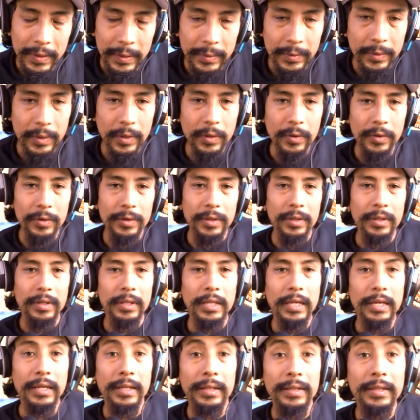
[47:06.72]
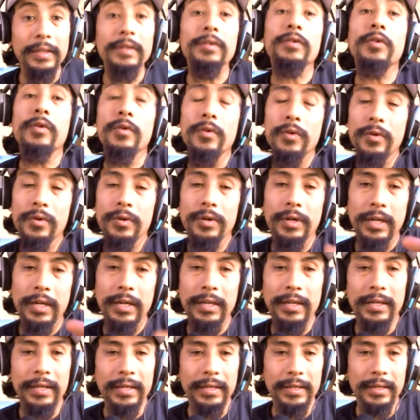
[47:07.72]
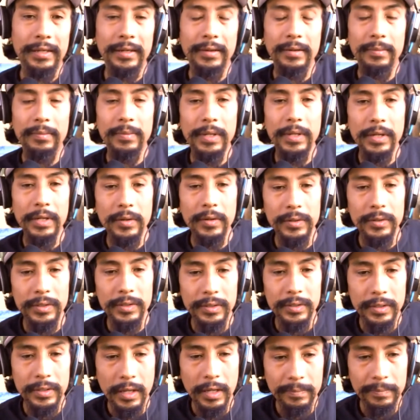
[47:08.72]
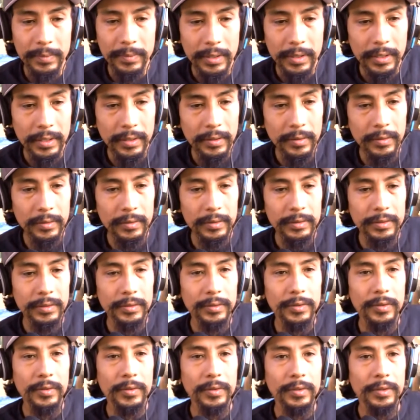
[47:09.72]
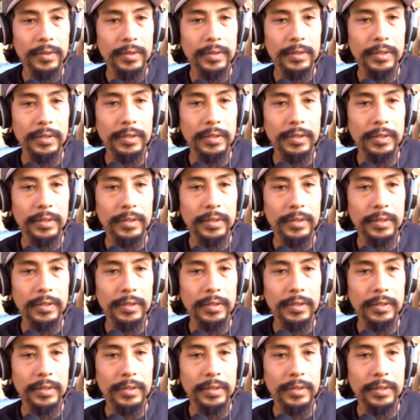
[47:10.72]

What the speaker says: record the your video stopped. Also, your